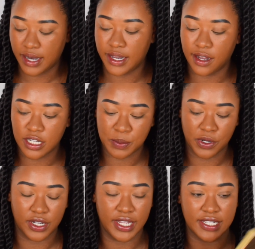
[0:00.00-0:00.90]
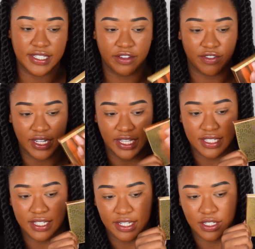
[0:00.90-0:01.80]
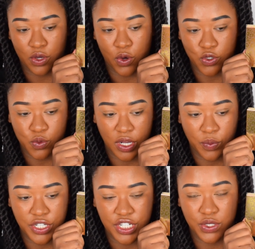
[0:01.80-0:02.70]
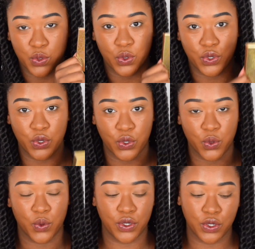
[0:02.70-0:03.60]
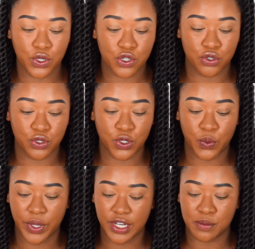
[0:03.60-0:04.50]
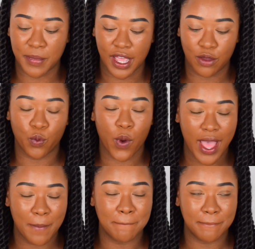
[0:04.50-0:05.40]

and then last but not least they released this gold one which is called new neutral which might white